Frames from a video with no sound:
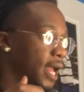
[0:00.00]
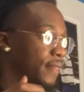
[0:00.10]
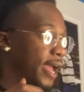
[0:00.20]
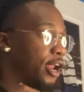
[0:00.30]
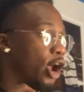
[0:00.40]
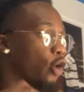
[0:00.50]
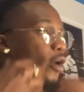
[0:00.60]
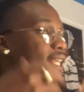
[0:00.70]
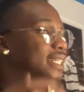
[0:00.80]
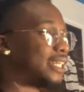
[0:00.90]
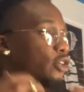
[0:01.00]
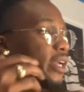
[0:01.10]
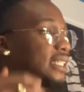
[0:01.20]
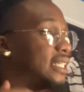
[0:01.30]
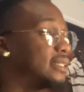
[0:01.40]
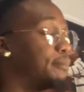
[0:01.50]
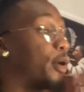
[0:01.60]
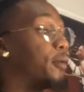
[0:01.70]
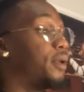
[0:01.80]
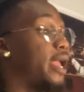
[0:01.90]
that race and racism
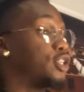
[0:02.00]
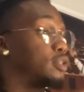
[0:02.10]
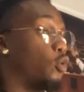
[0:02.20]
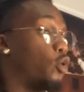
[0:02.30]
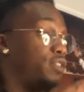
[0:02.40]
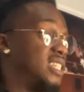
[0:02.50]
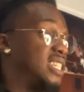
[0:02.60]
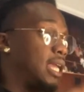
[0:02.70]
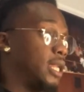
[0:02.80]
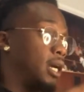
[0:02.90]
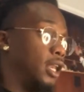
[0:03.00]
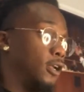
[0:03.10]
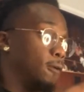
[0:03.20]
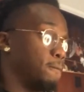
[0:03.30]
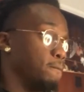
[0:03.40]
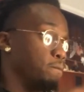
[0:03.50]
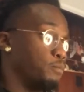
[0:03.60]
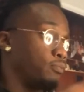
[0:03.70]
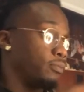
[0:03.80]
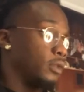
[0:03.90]
permeates more than skin color.
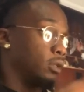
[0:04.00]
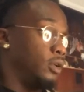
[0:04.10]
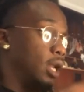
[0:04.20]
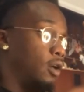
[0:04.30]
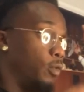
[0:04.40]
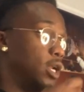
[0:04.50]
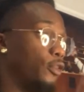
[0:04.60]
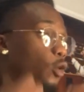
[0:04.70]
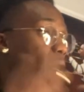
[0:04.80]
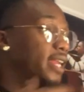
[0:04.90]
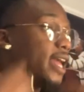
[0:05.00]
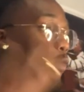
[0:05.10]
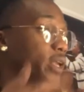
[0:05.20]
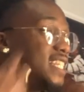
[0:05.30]
The way that we